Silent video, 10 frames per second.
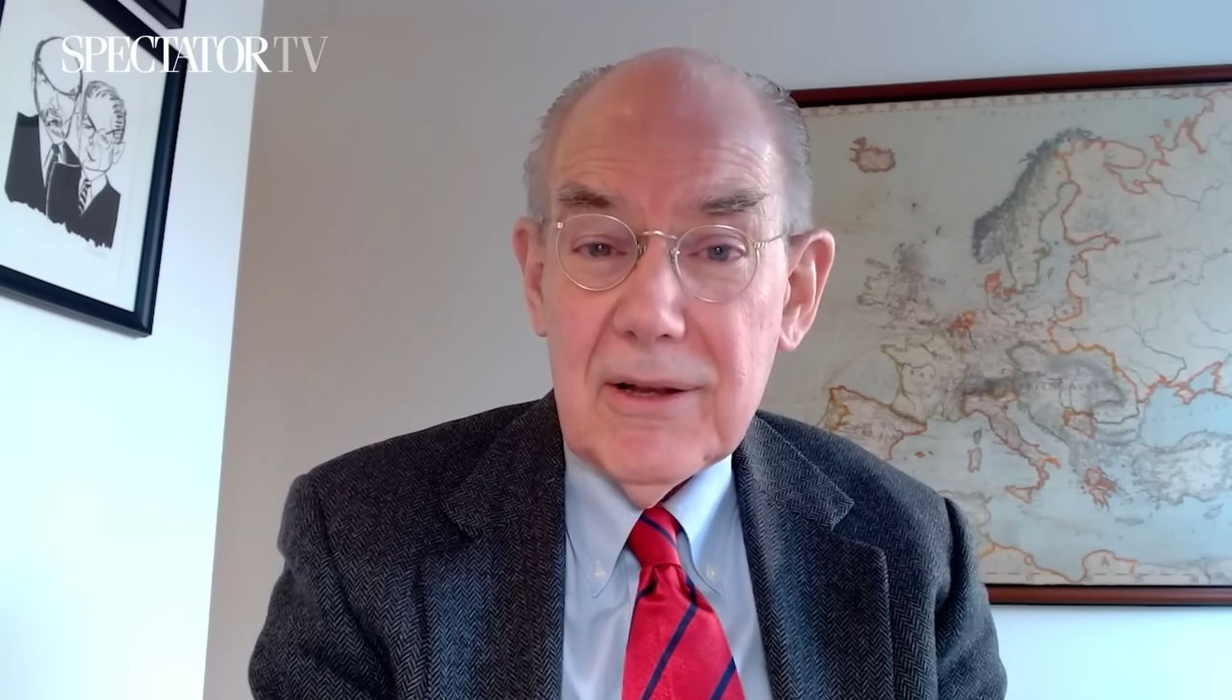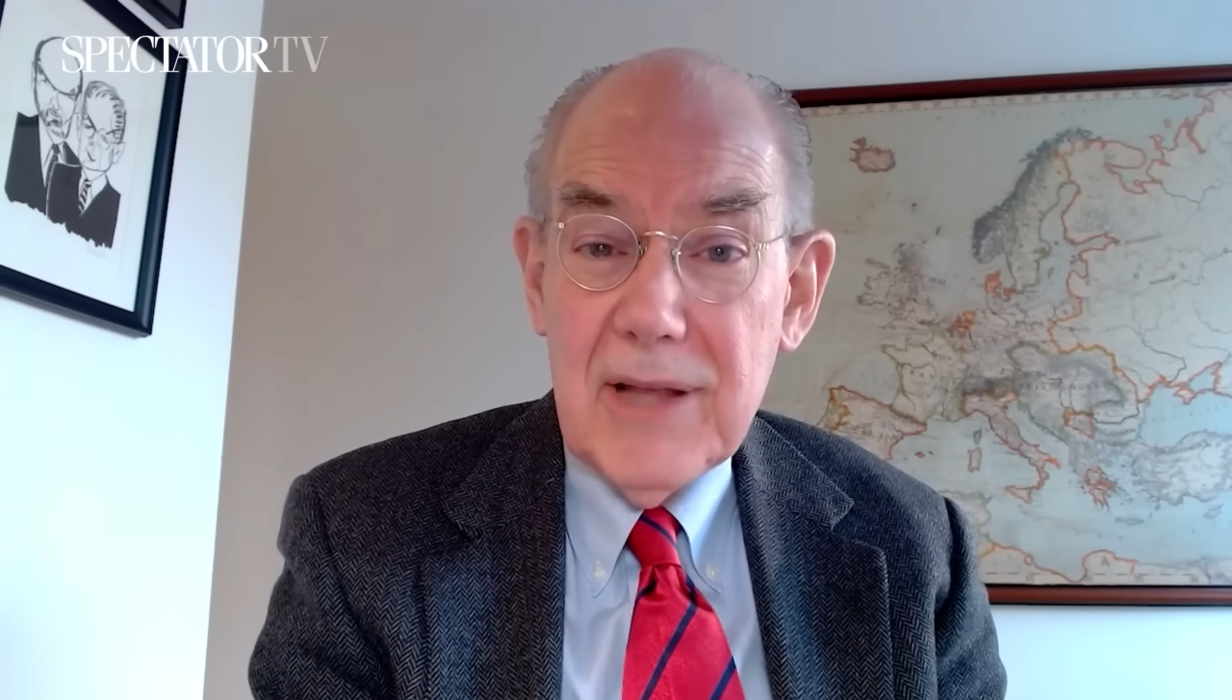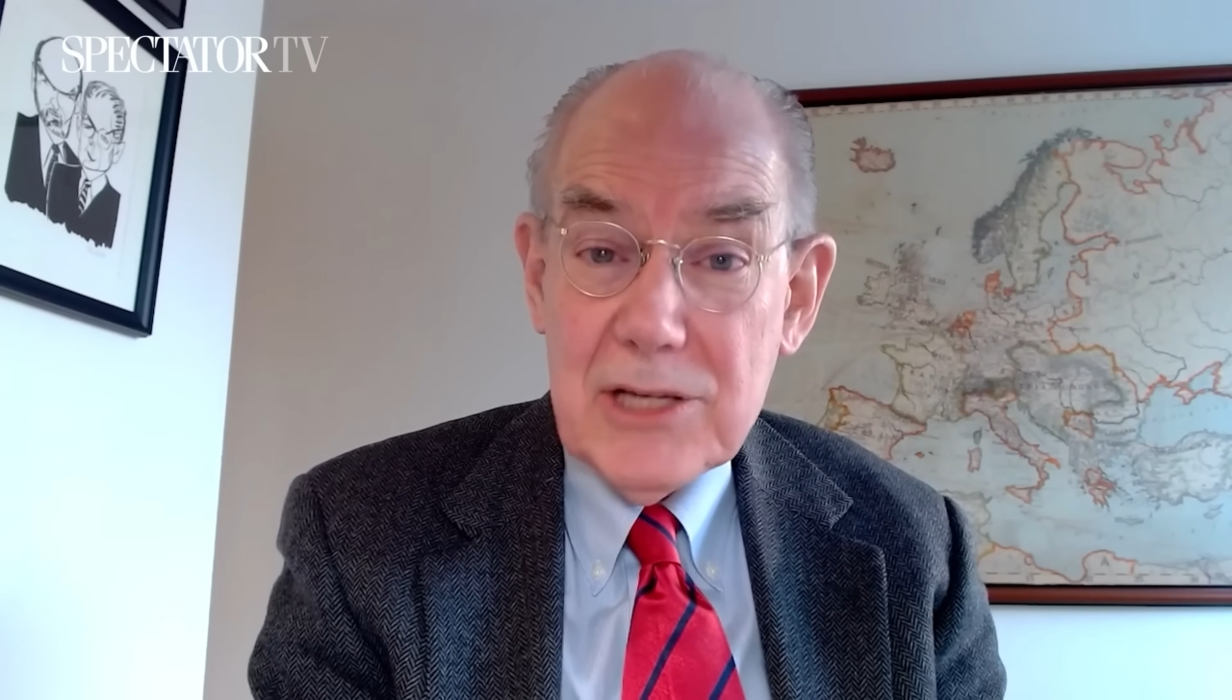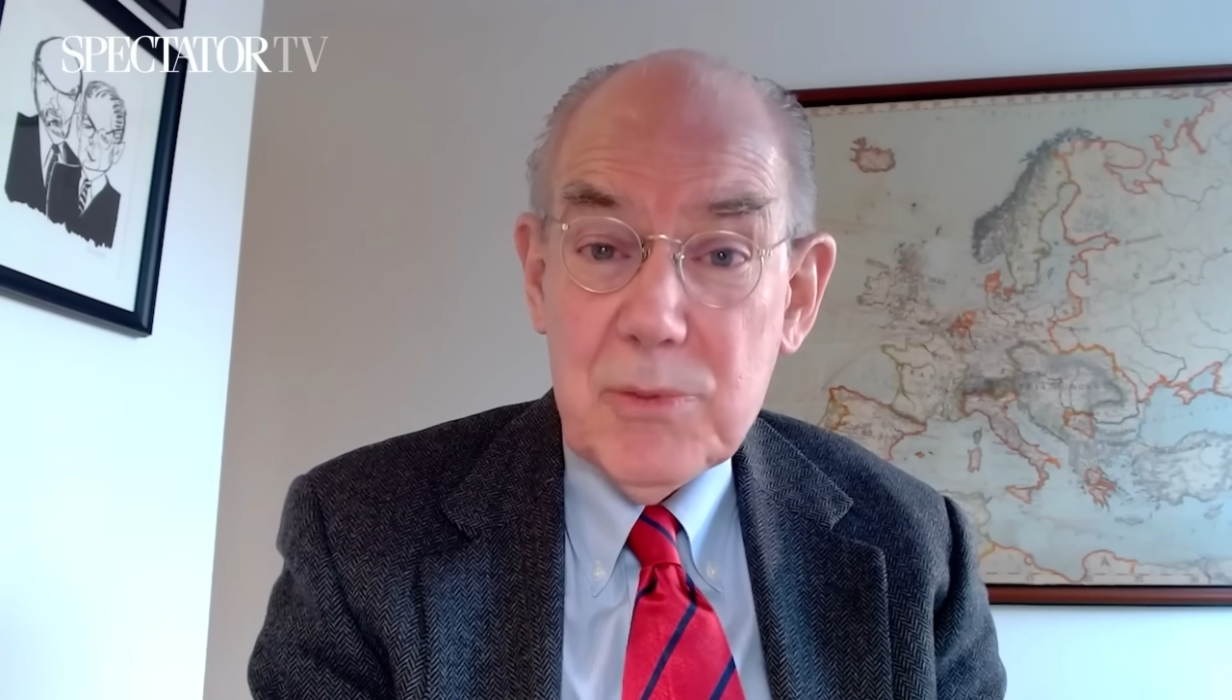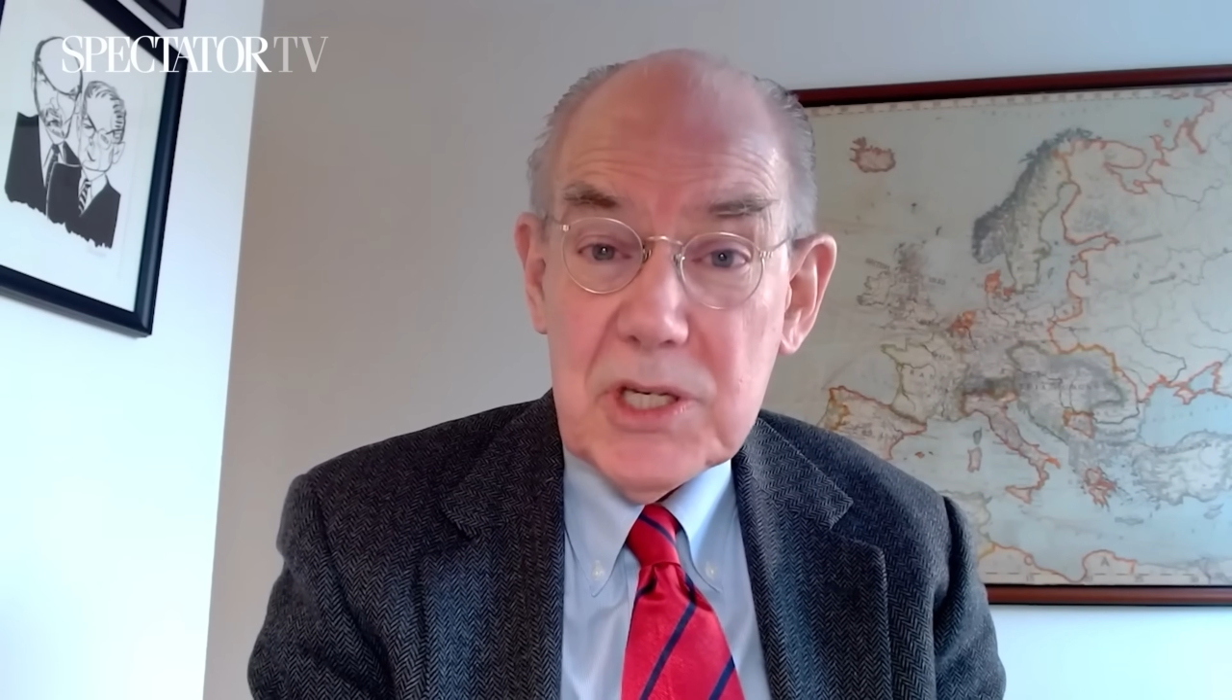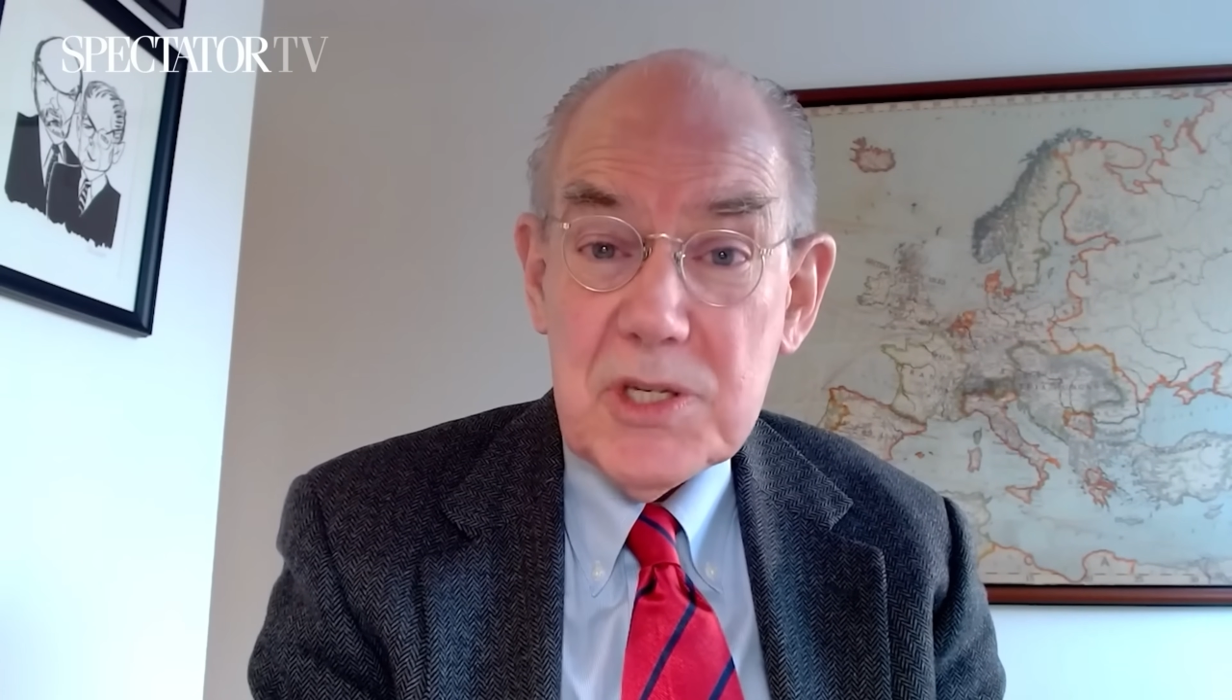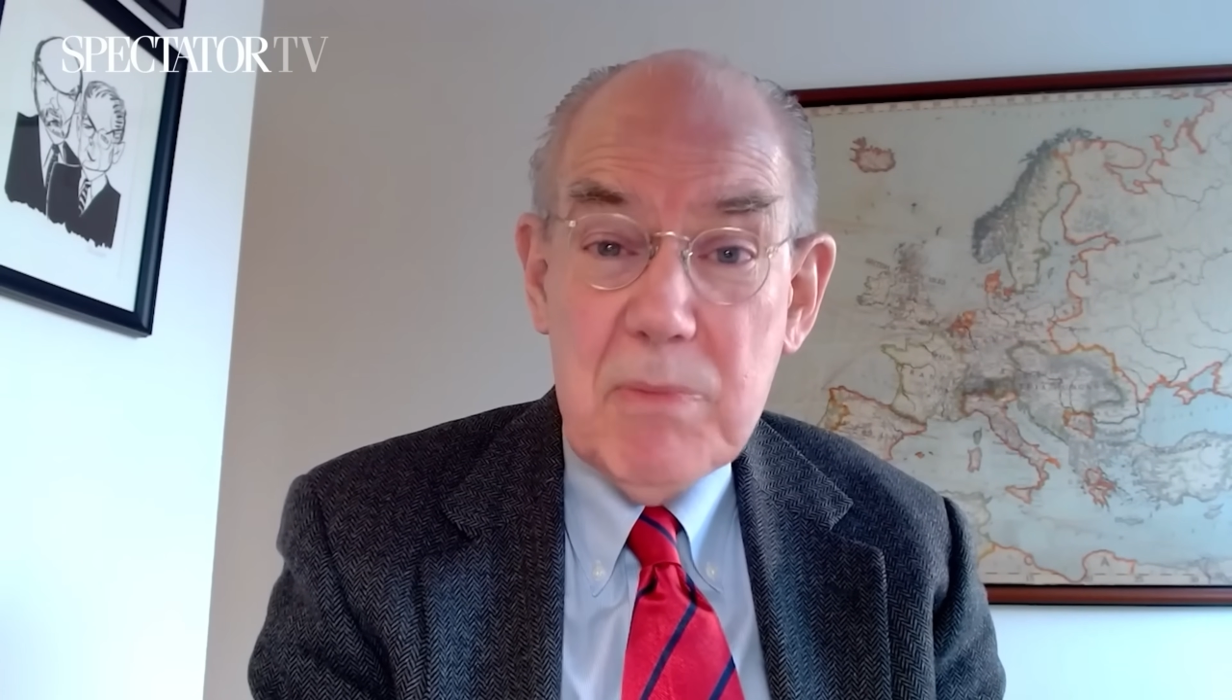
that's what the